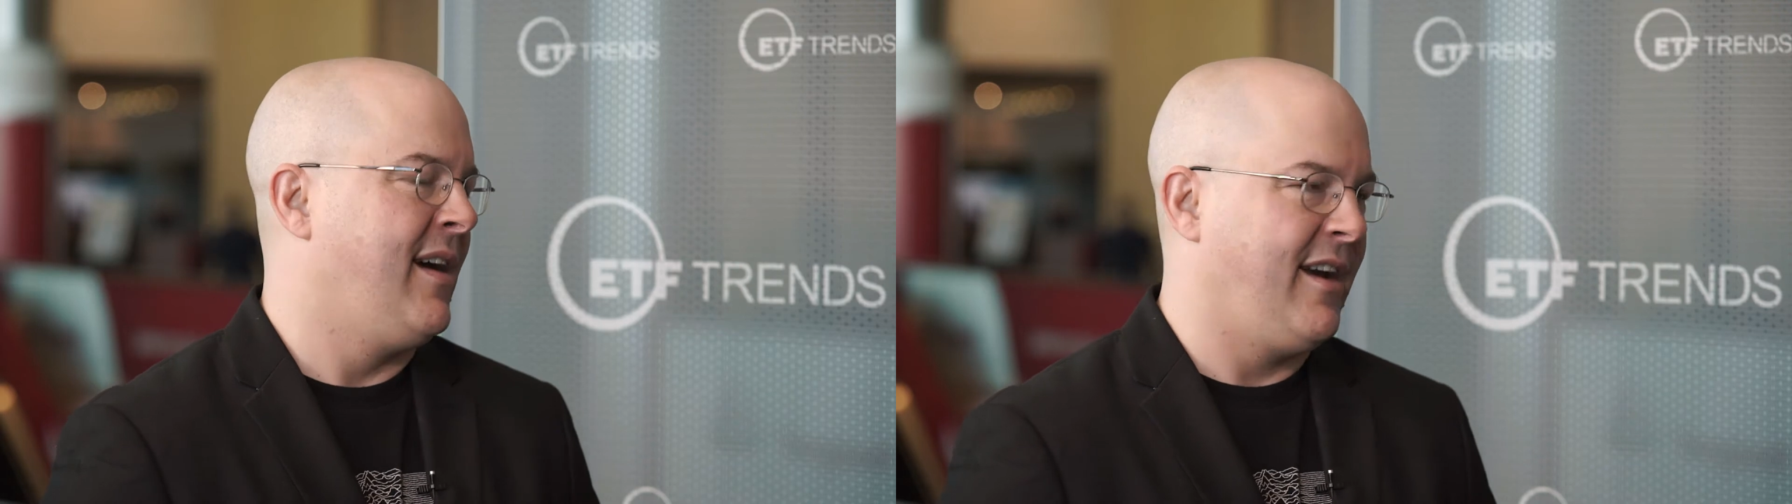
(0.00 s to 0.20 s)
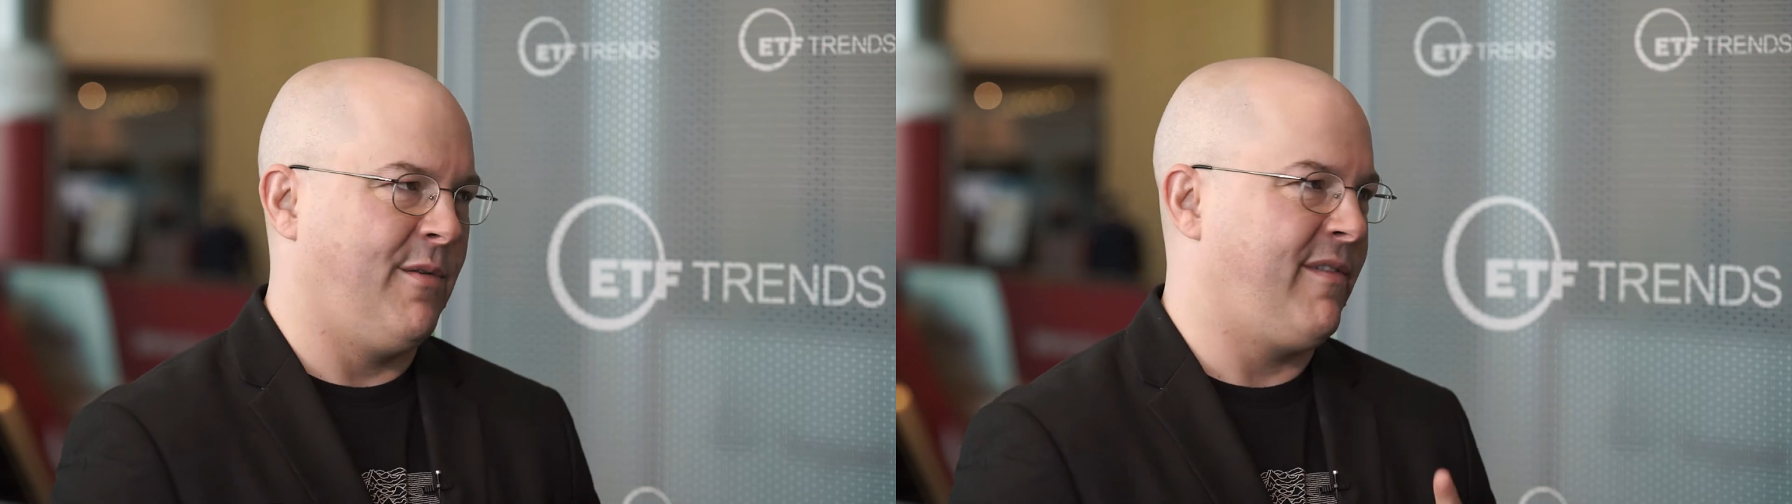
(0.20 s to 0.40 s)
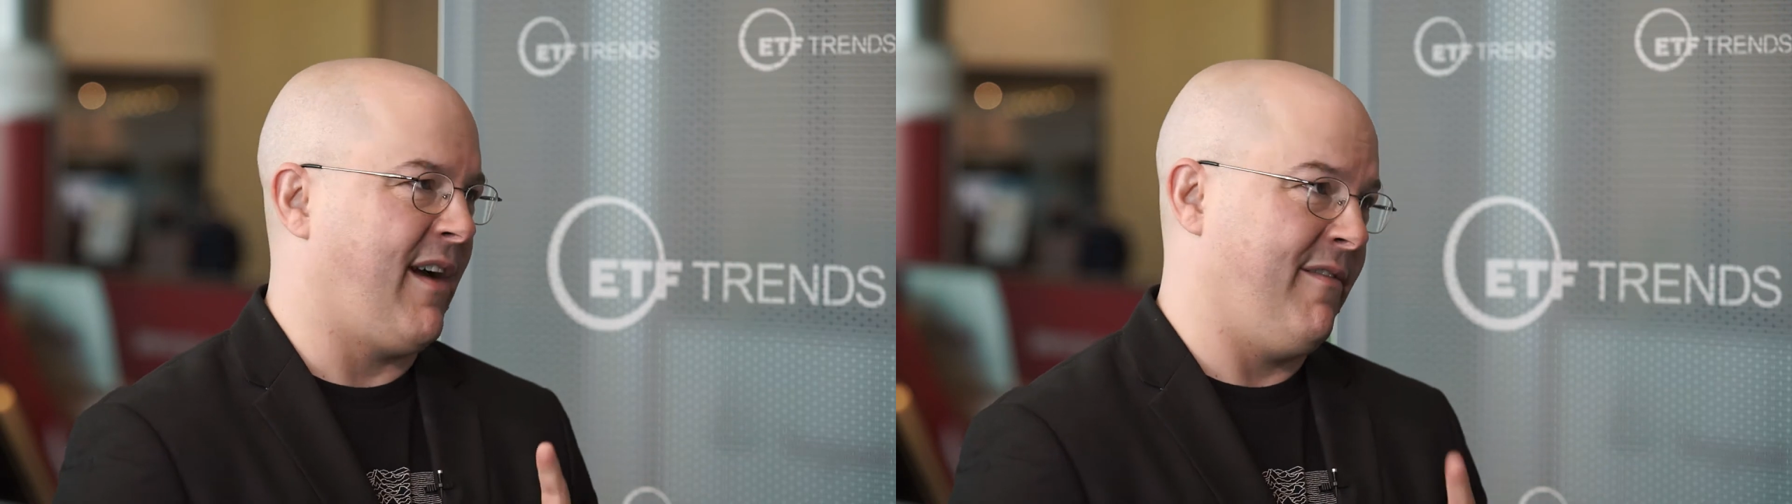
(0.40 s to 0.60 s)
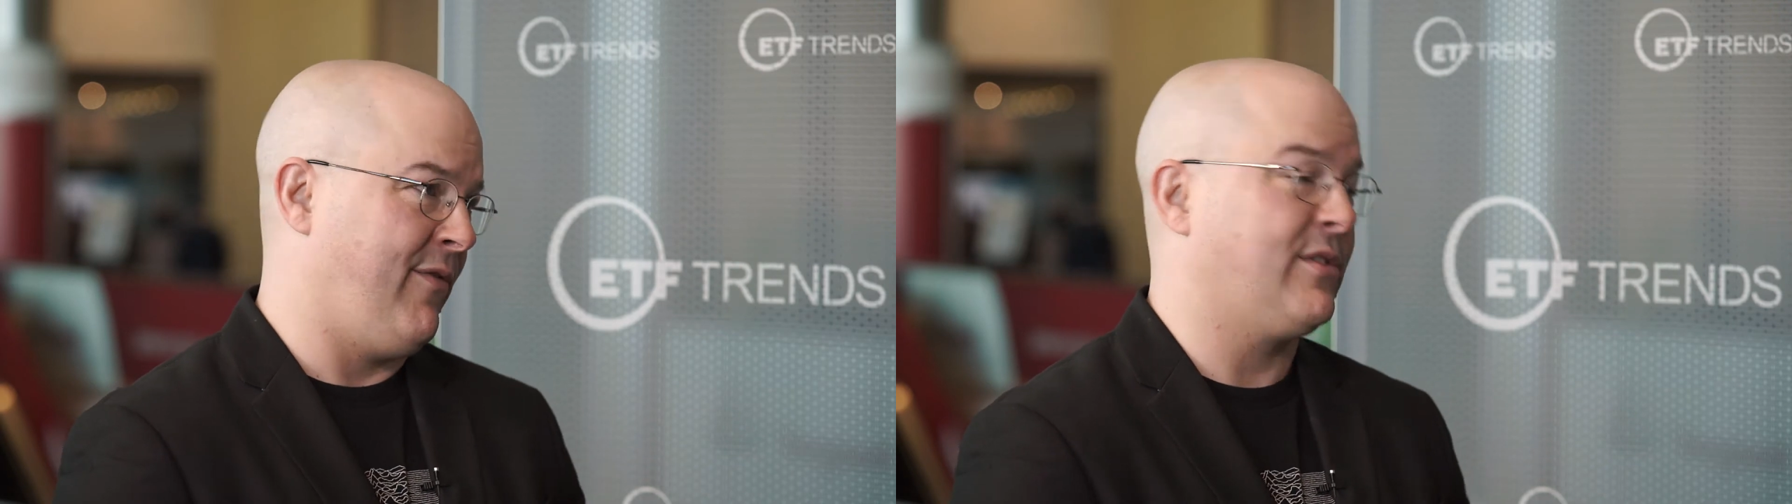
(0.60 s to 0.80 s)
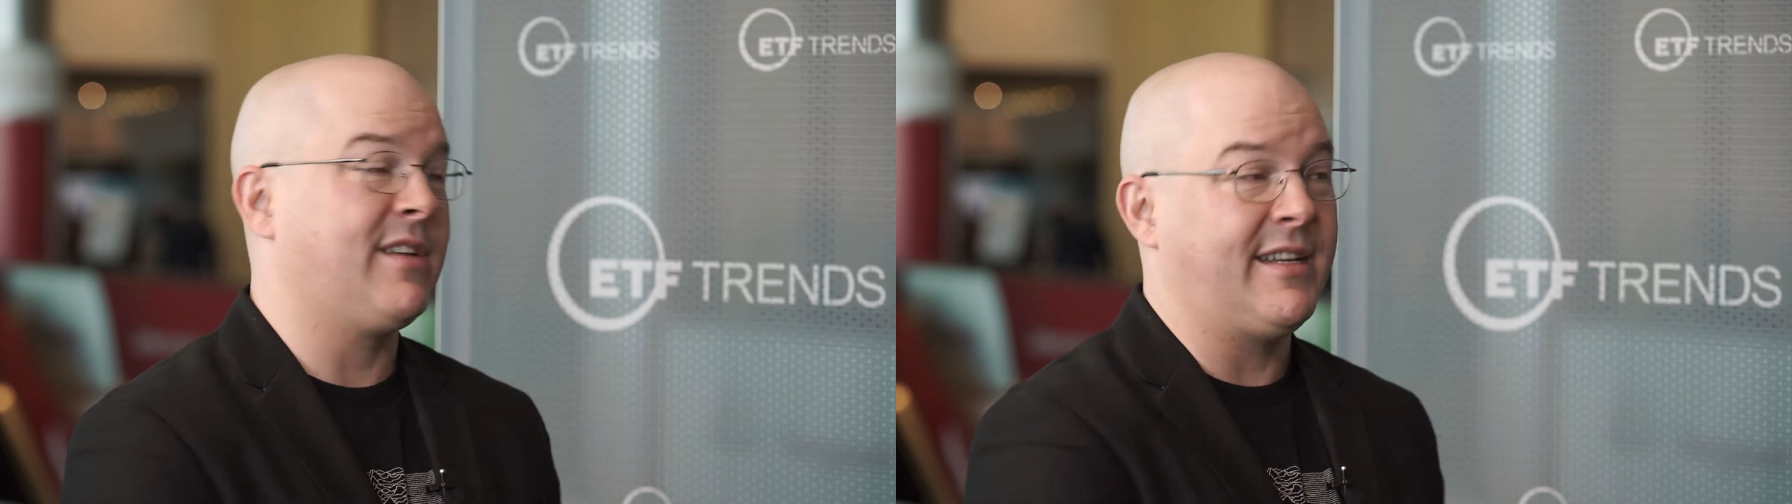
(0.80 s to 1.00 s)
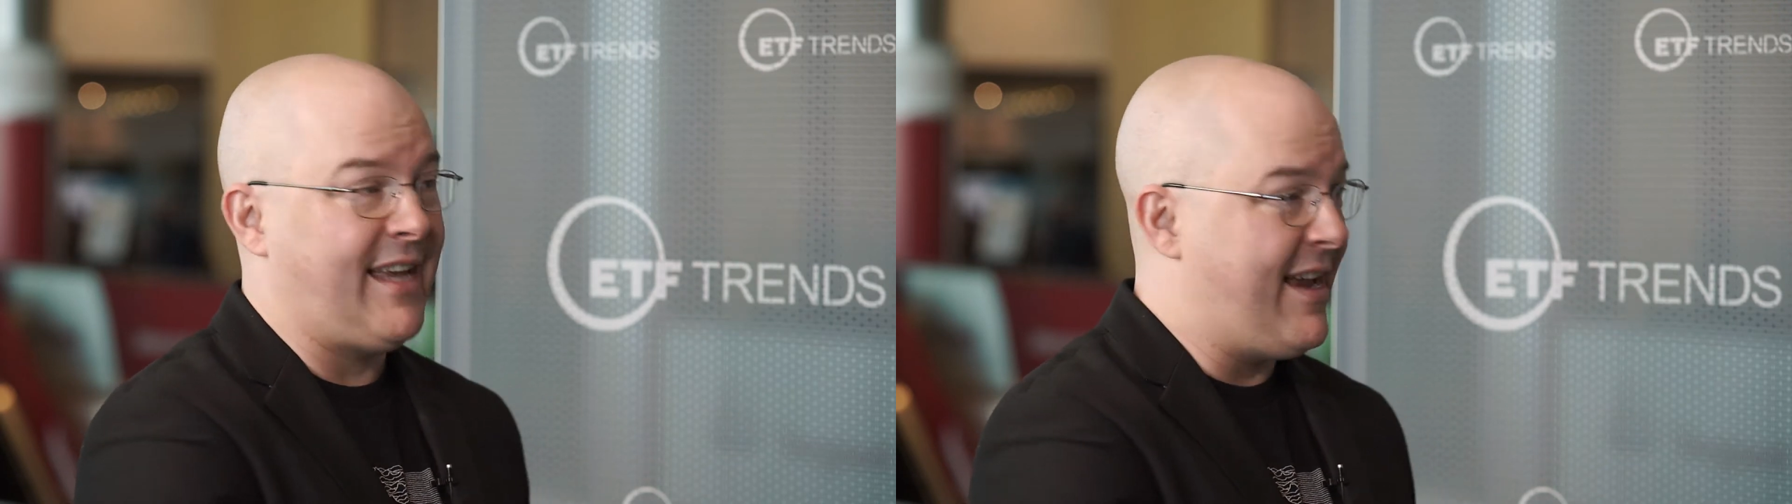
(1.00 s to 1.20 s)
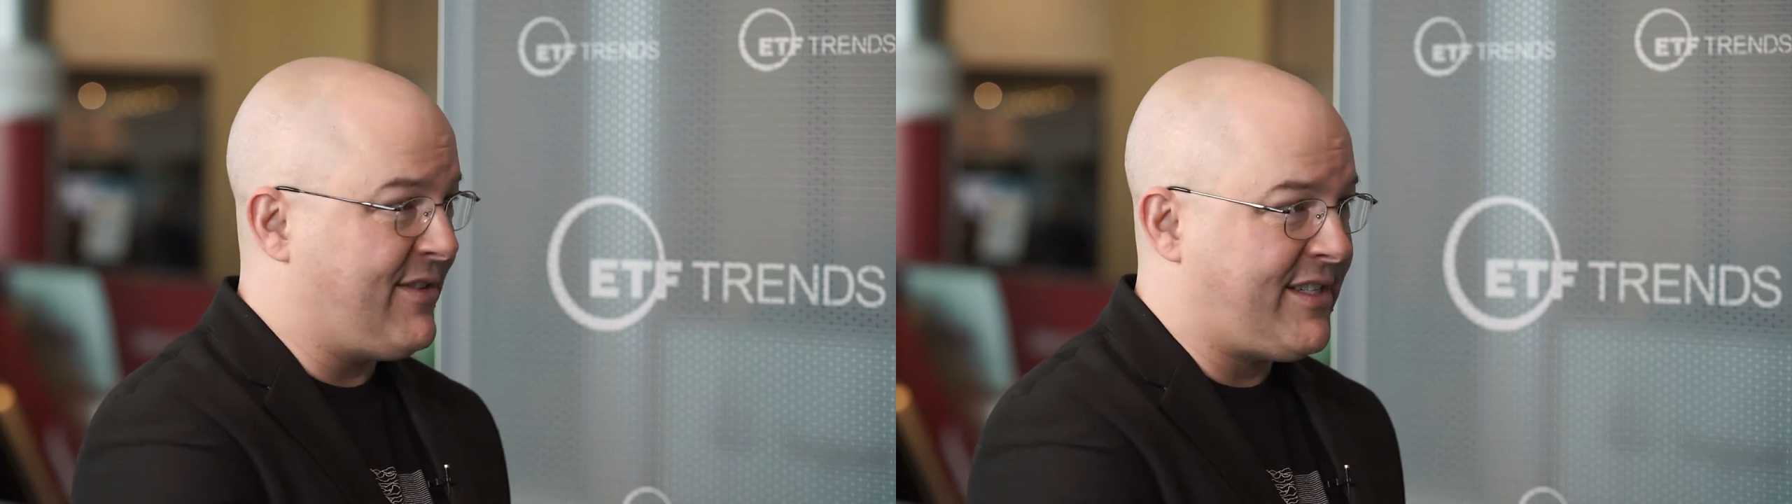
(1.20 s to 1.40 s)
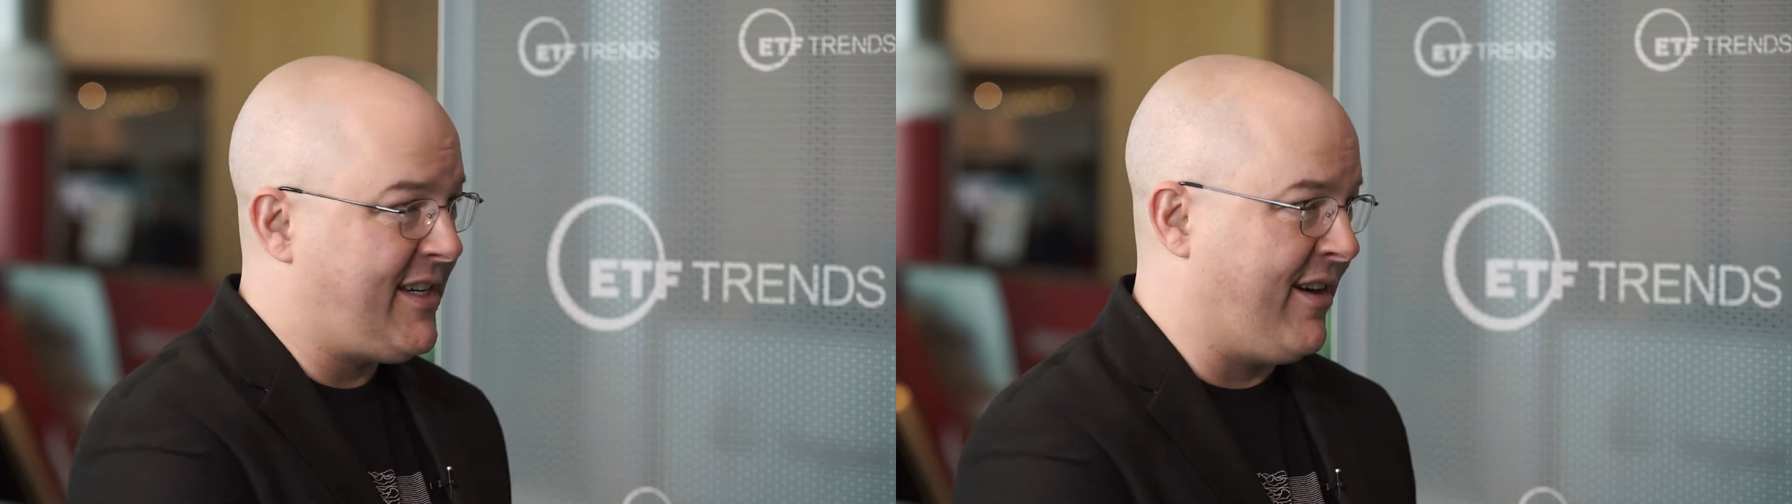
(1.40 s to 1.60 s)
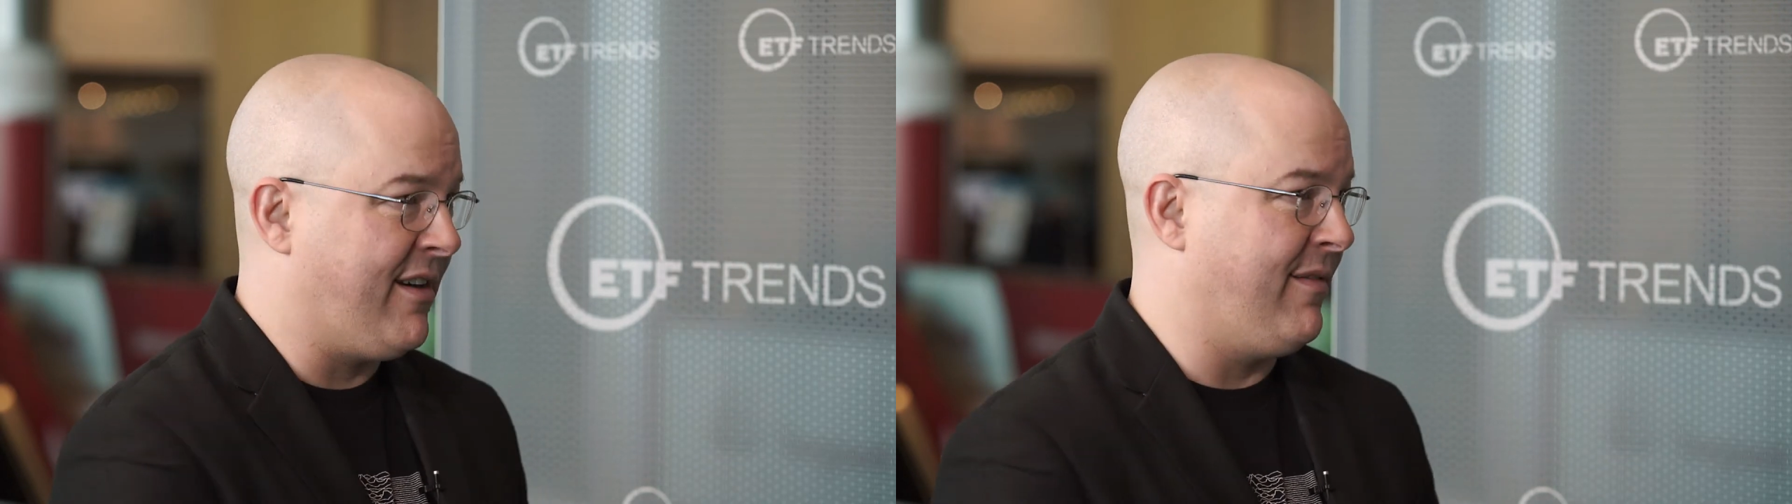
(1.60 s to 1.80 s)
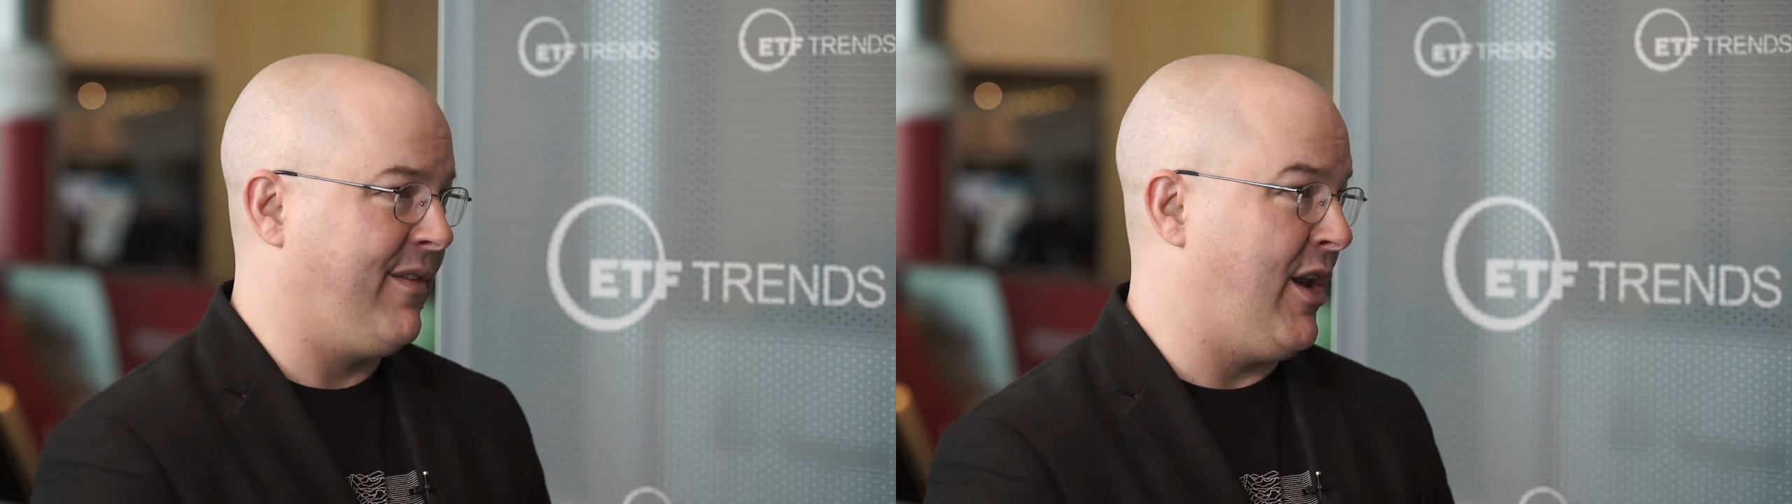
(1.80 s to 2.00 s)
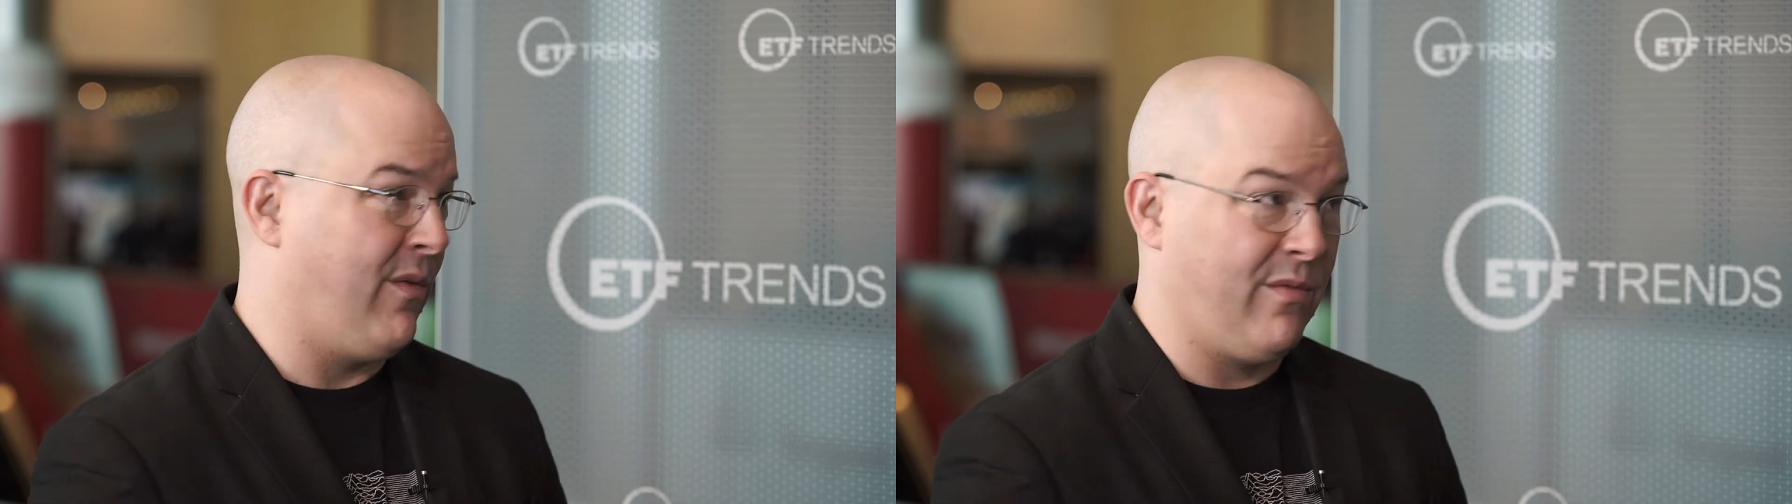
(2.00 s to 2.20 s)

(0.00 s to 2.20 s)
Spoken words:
You know, we've got folks like Davis here, you know,